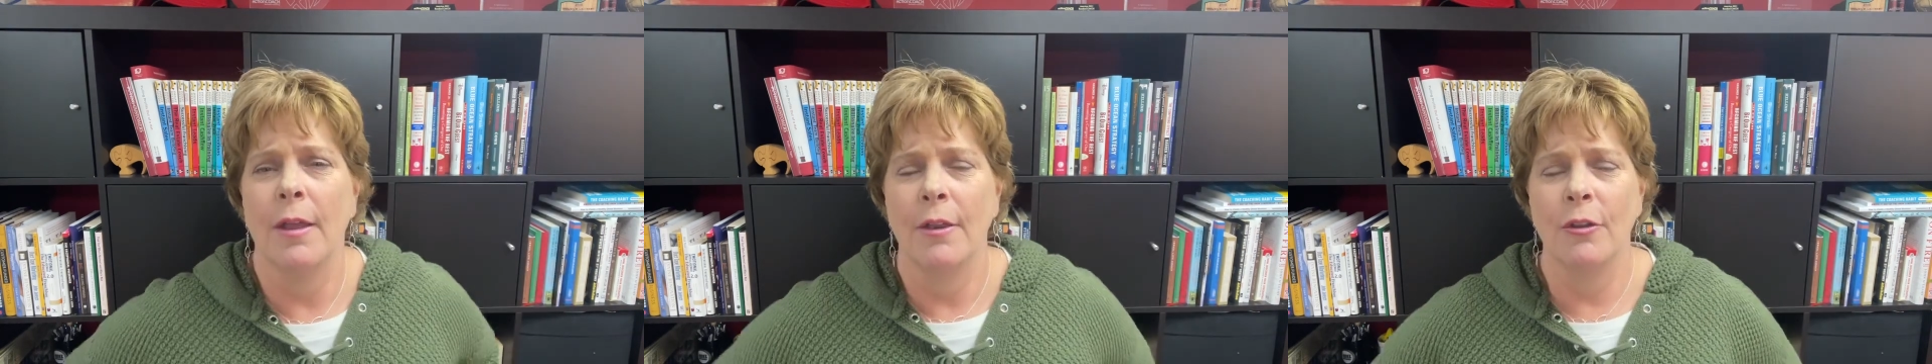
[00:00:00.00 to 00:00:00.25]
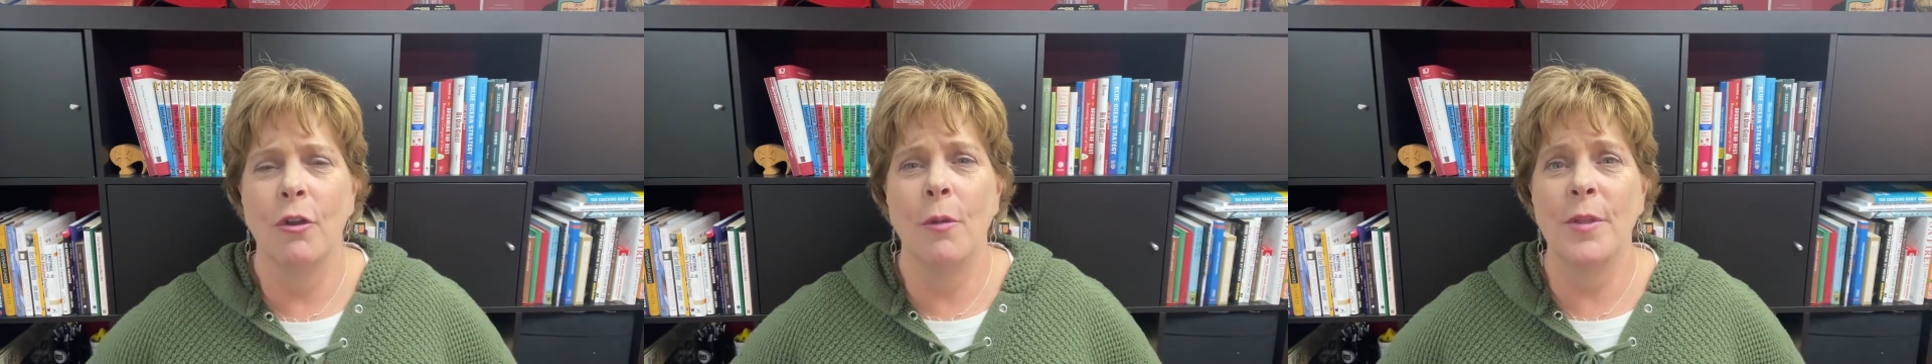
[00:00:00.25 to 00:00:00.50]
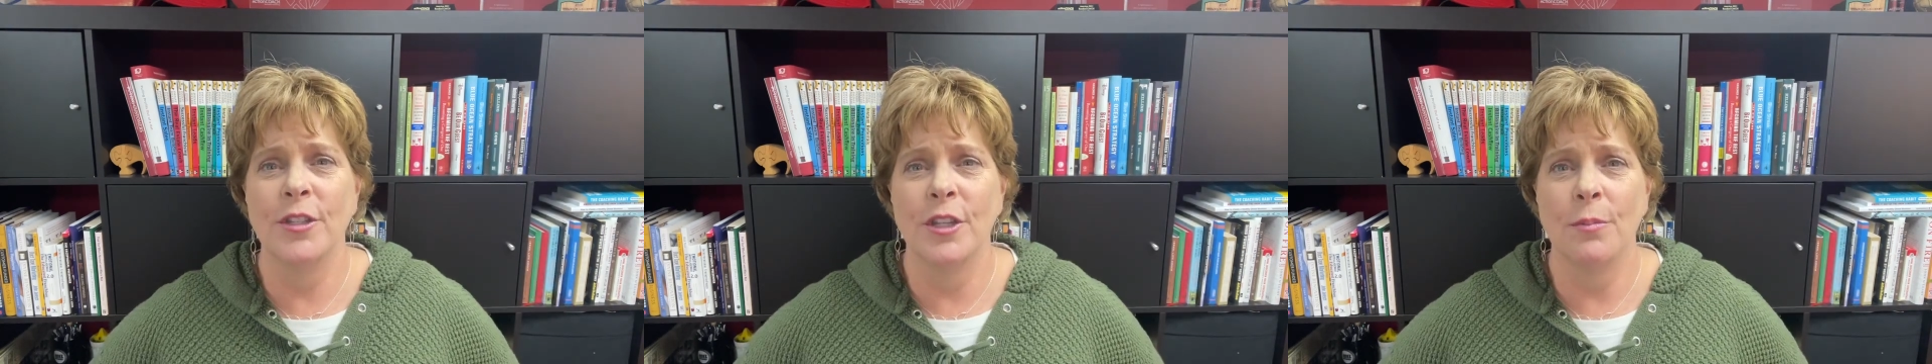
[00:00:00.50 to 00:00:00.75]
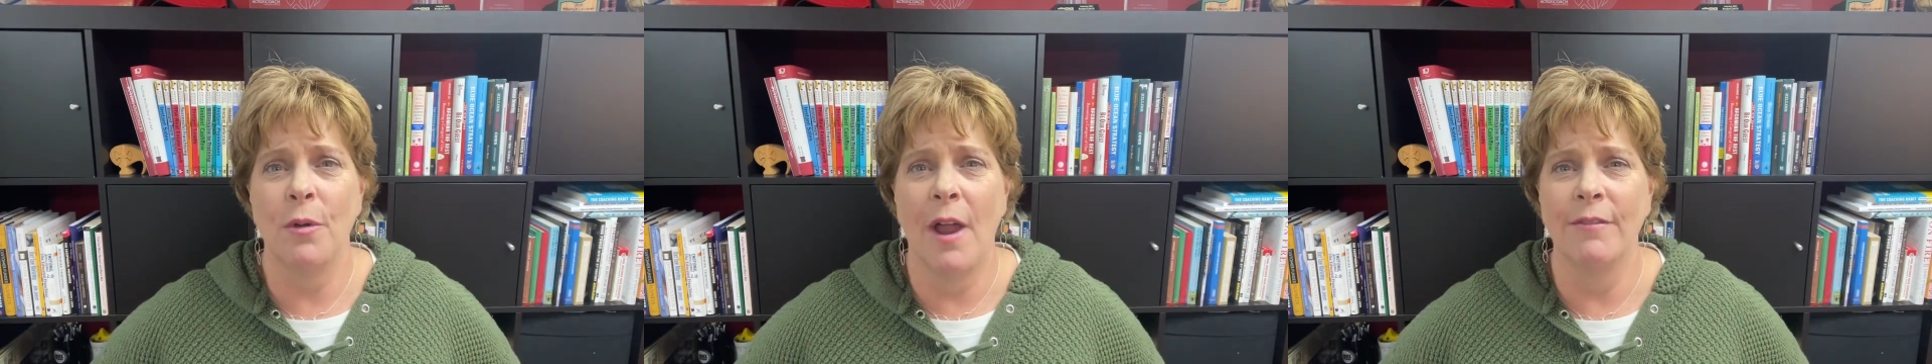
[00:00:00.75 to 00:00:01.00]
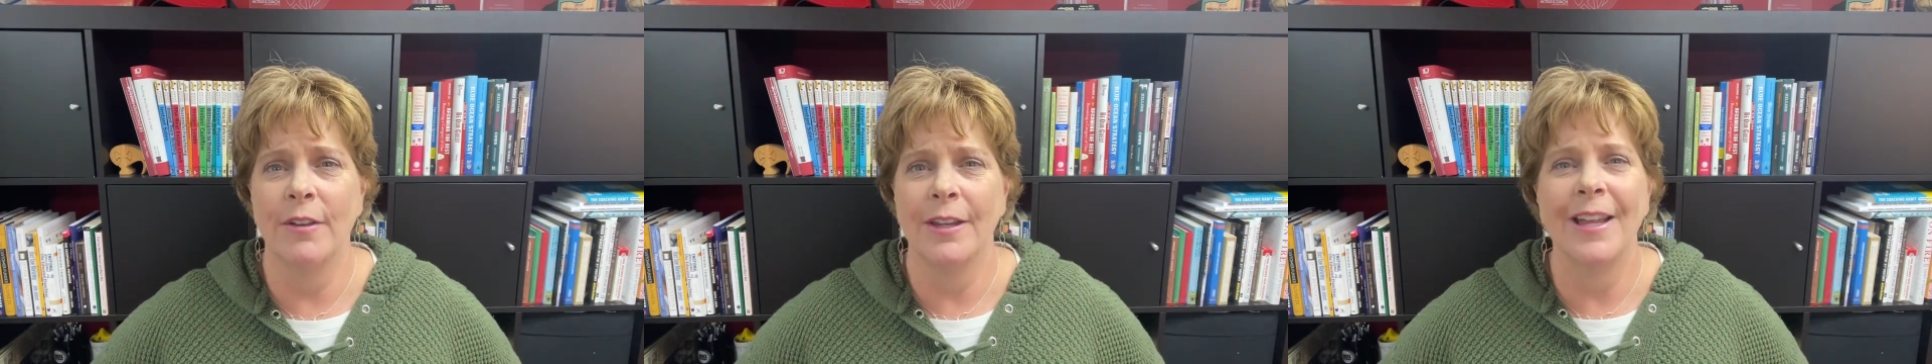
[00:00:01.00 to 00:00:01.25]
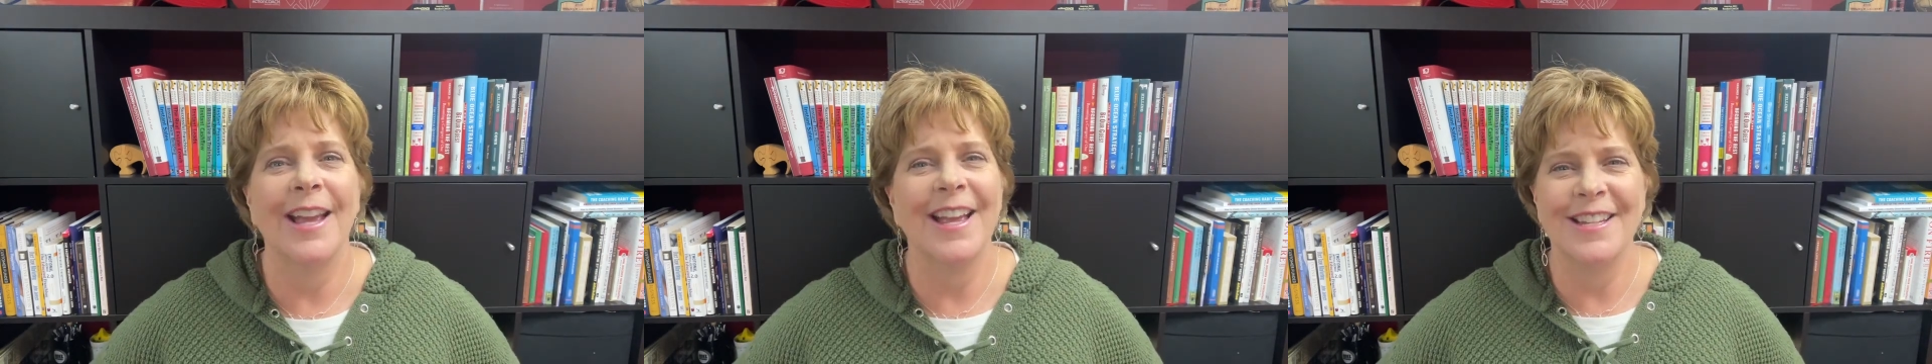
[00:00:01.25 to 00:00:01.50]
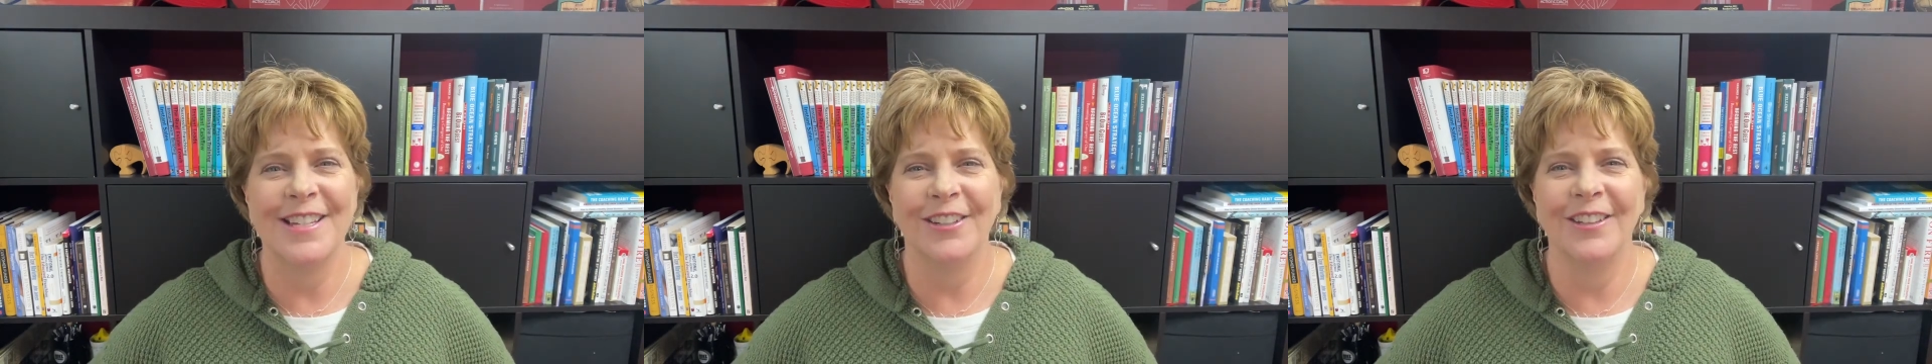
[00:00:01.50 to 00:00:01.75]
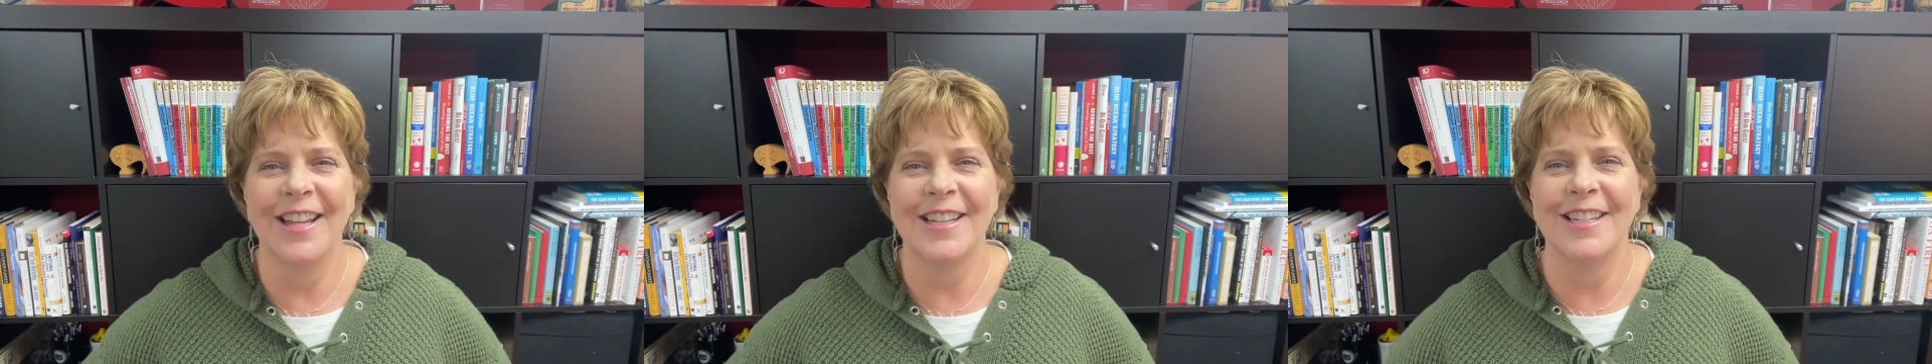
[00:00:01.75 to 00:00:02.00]
Your business profit. Until
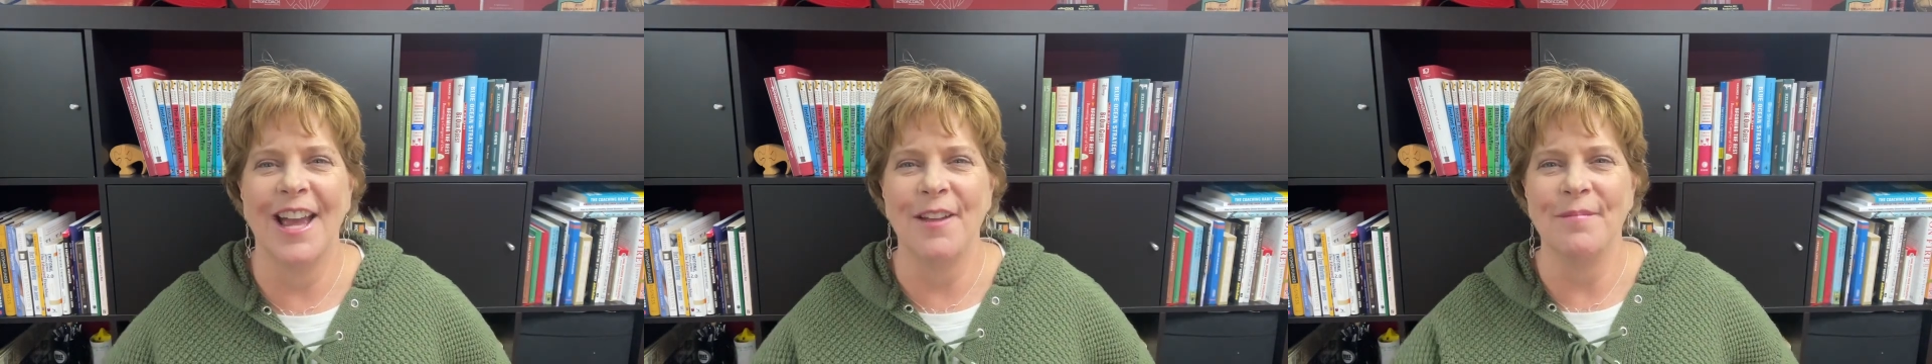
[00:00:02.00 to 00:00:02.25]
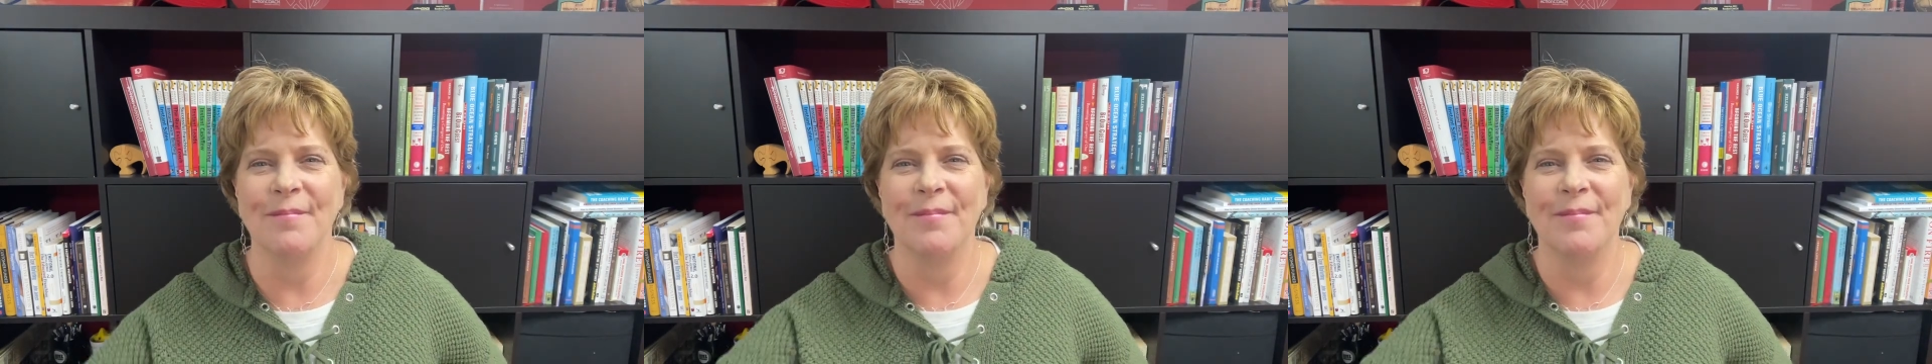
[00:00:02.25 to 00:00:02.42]
next time.